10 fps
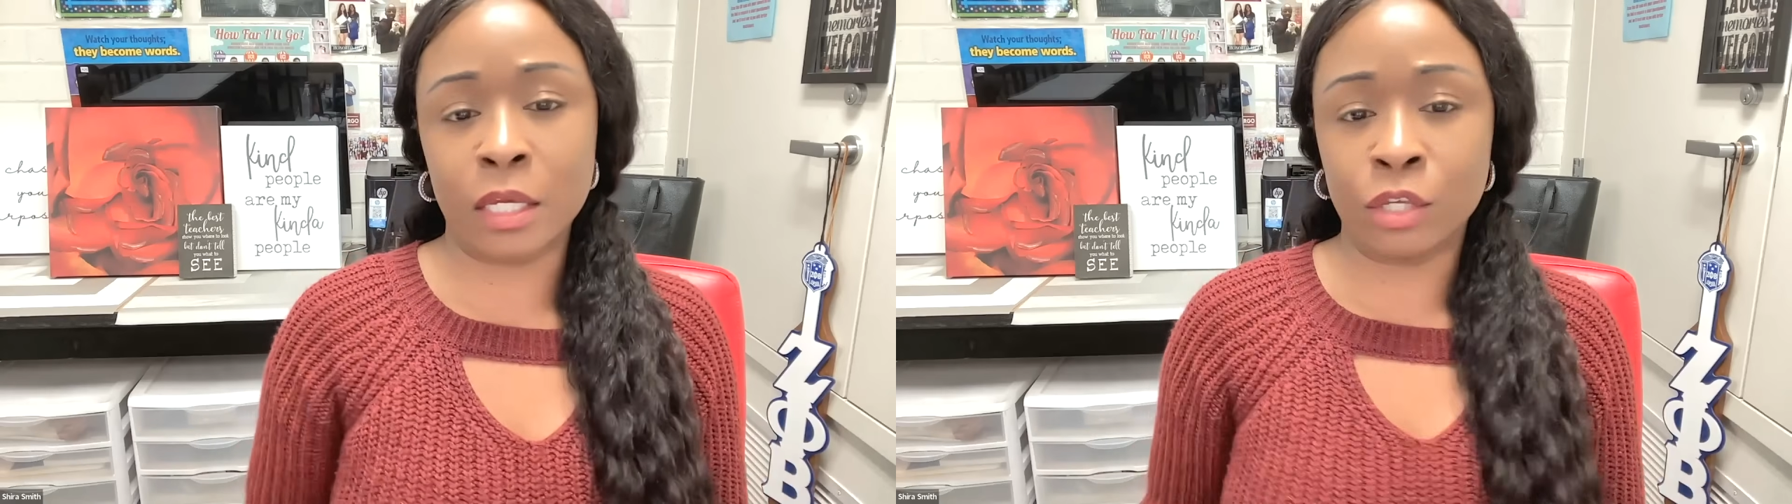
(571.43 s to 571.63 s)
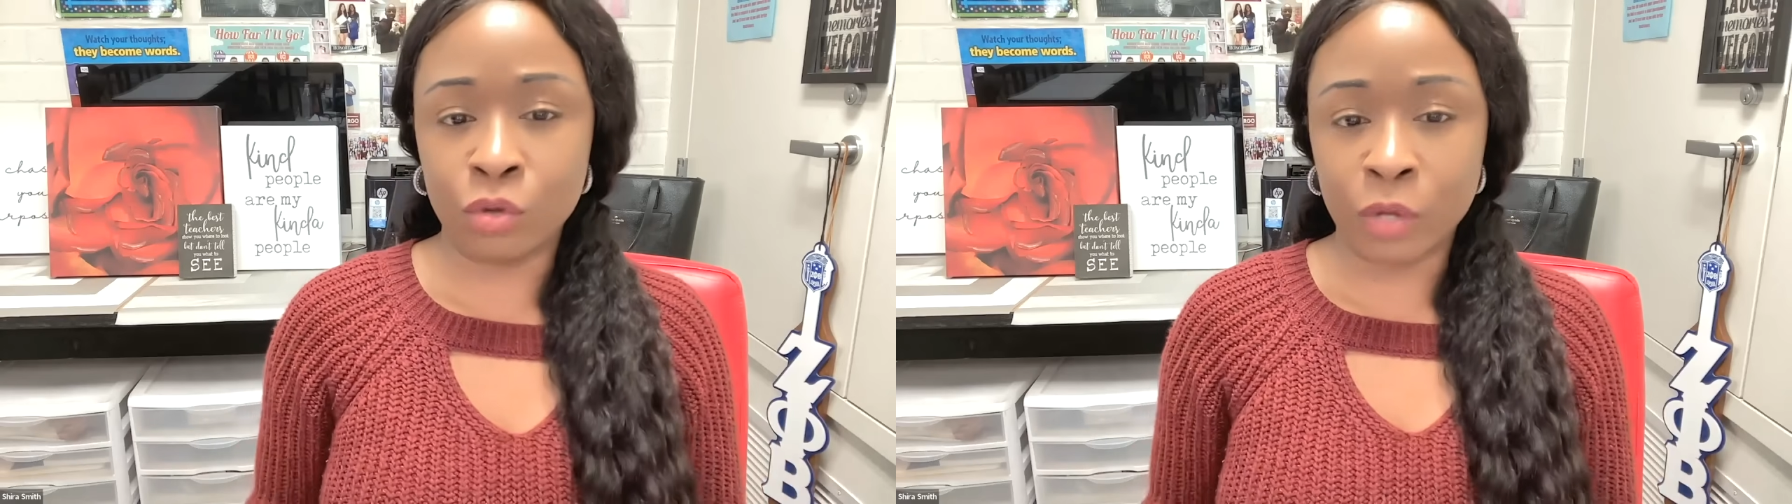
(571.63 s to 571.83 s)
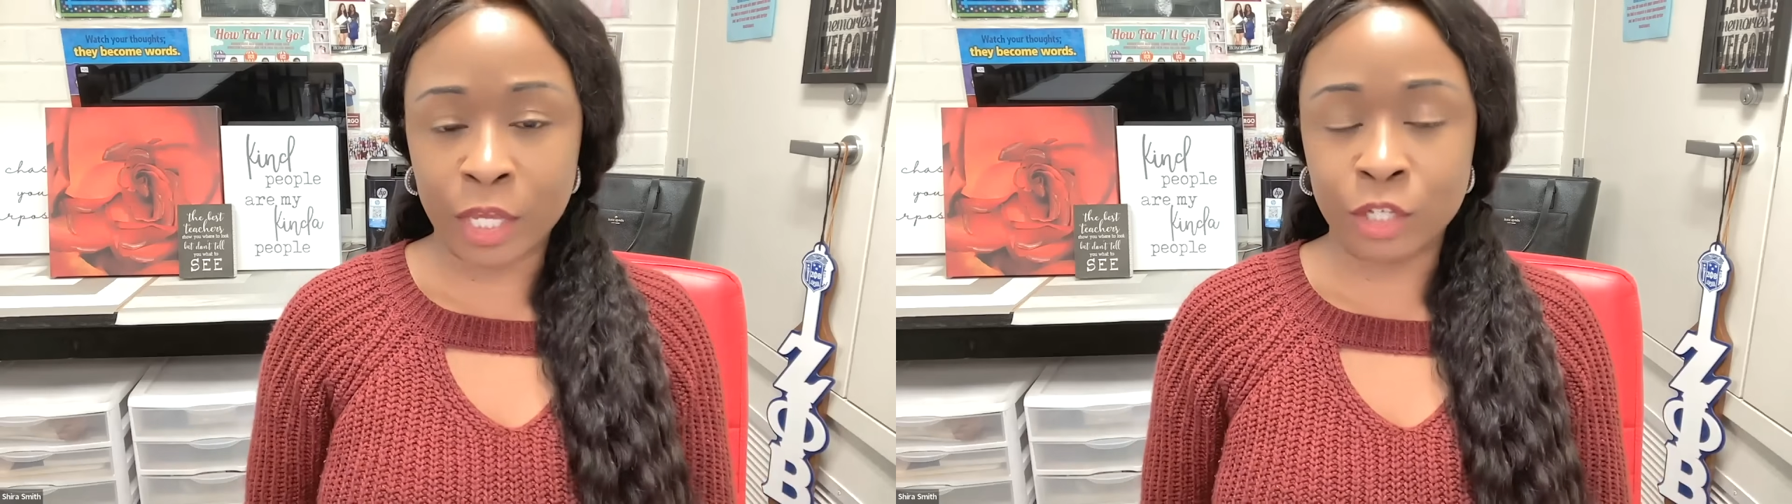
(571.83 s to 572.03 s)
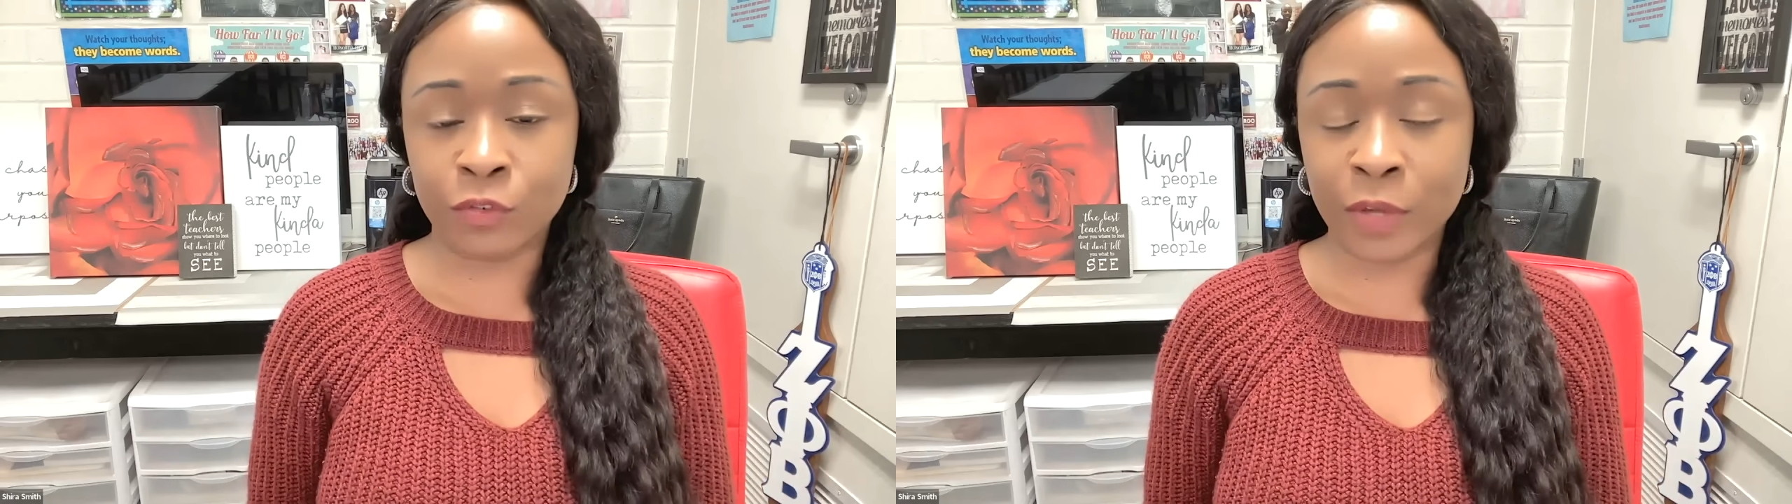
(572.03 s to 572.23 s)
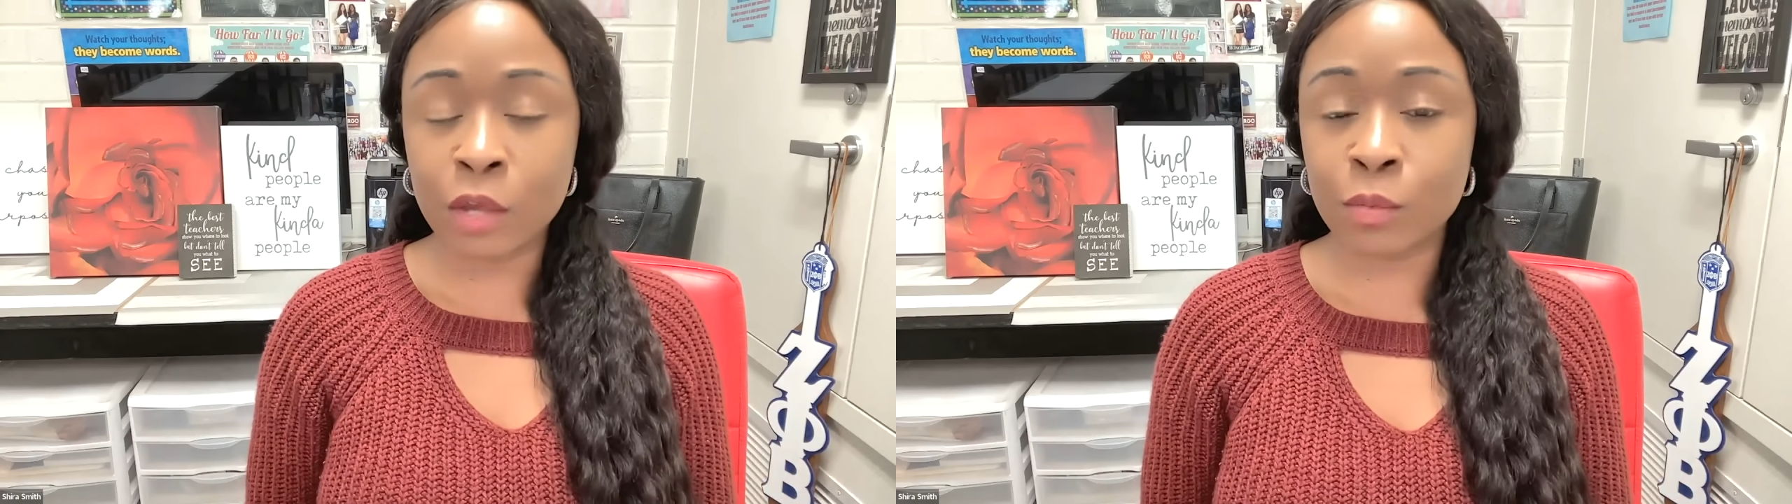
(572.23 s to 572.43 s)
and you can't get your
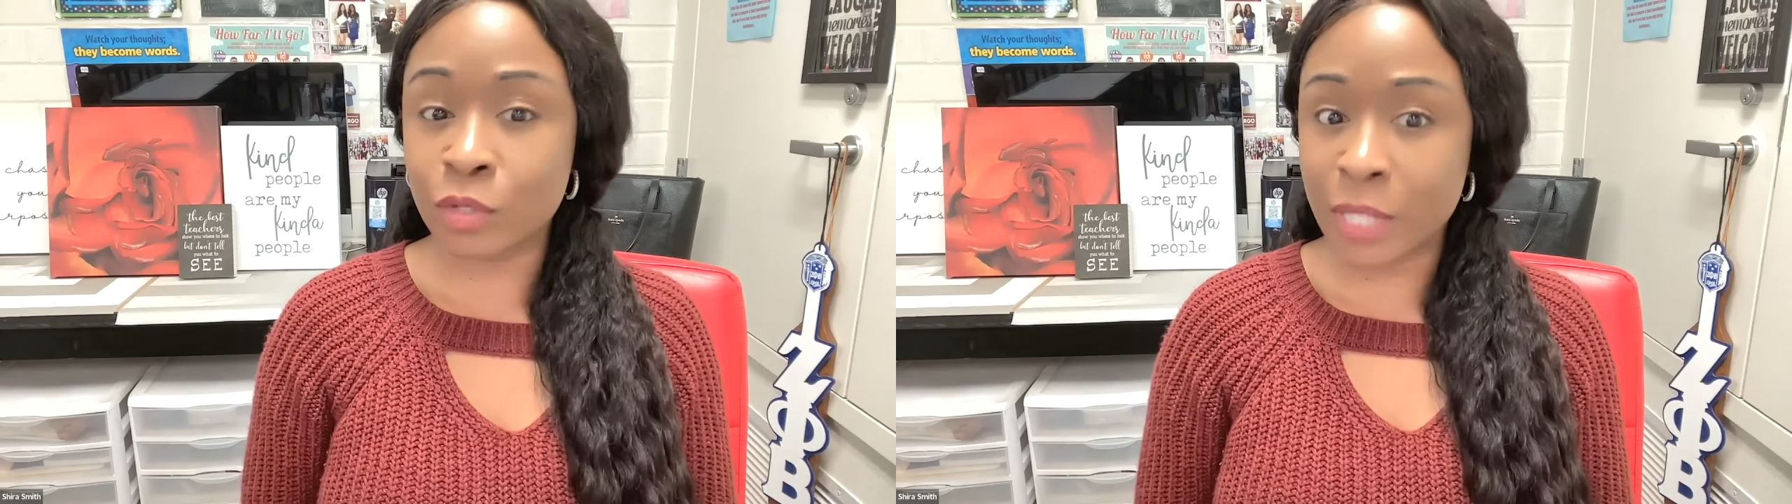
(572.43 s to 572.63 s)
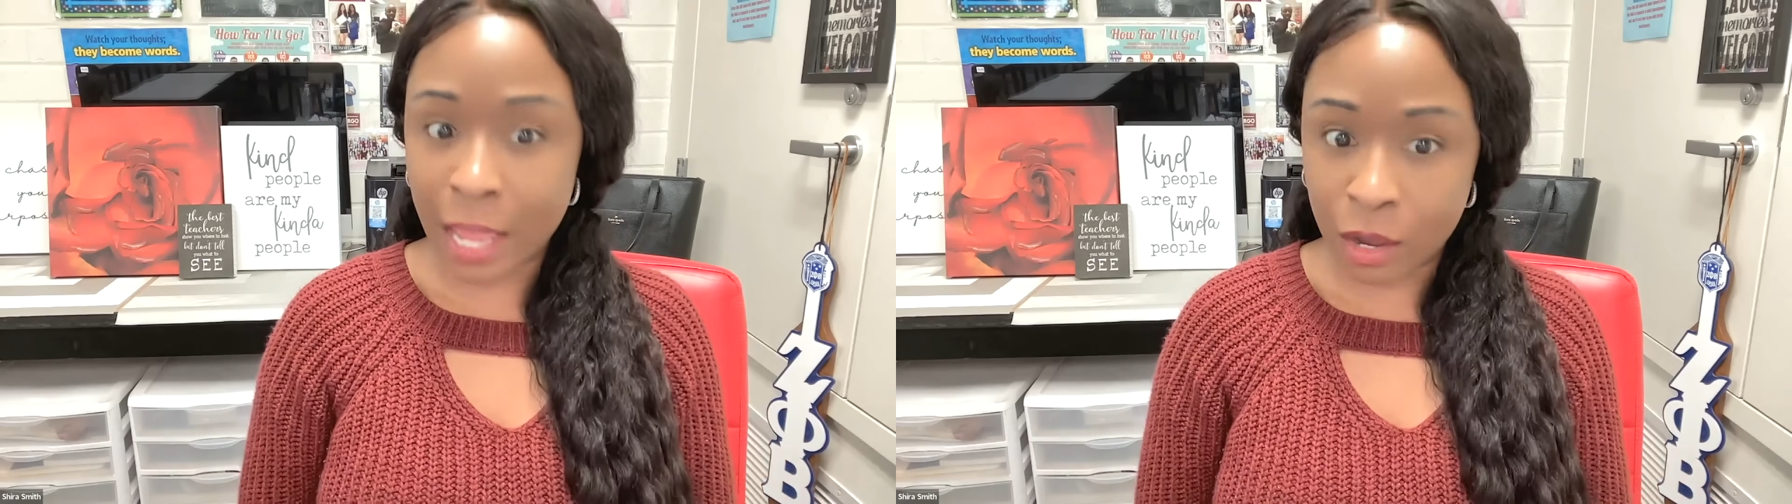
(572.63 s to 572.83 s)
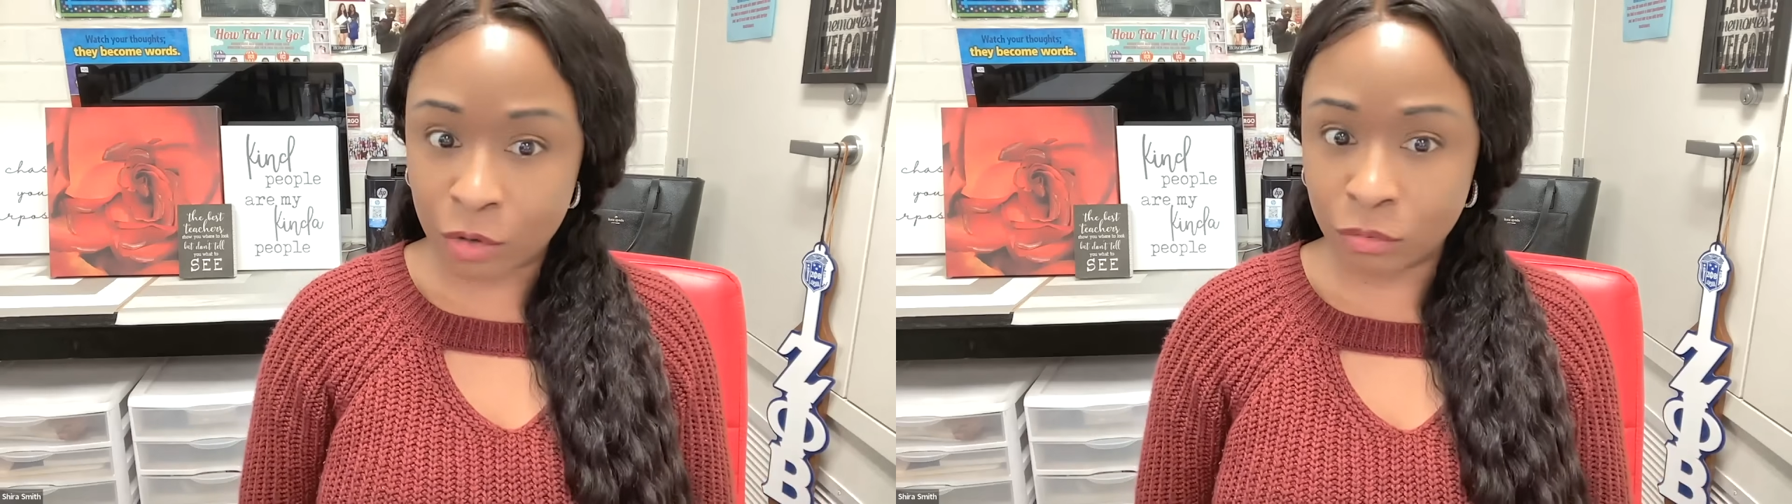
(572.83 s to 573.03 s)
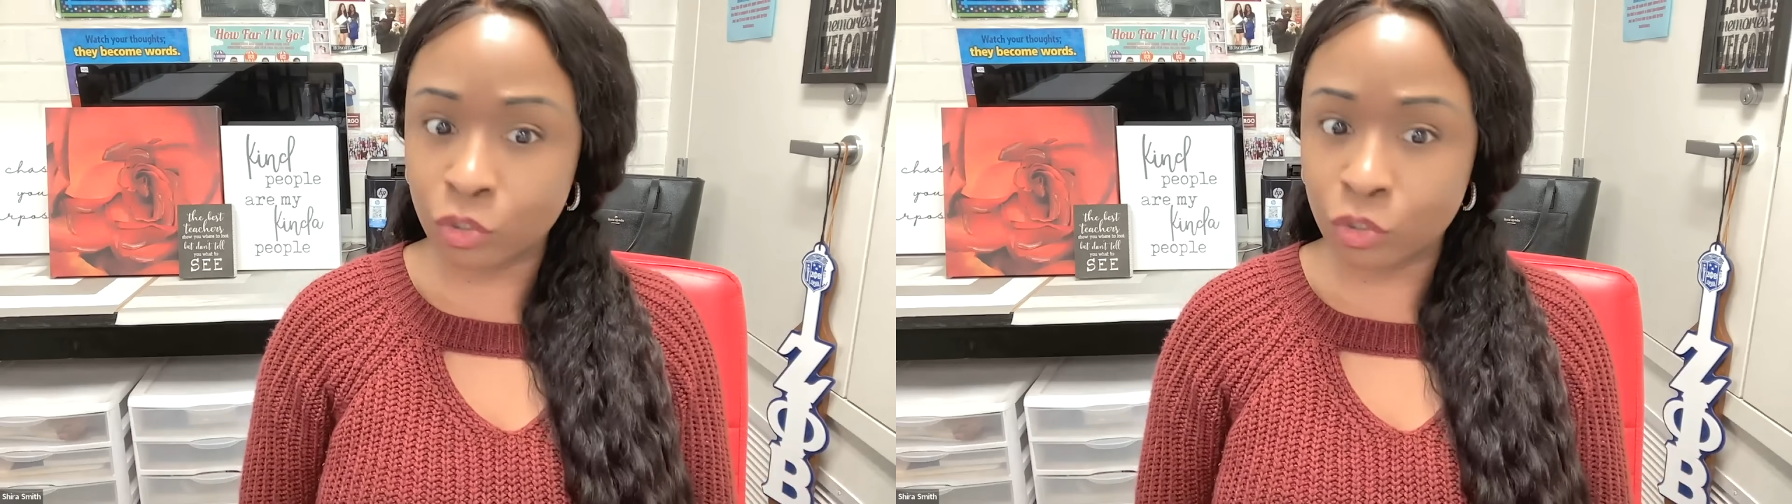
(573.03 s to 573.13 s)
valuables out.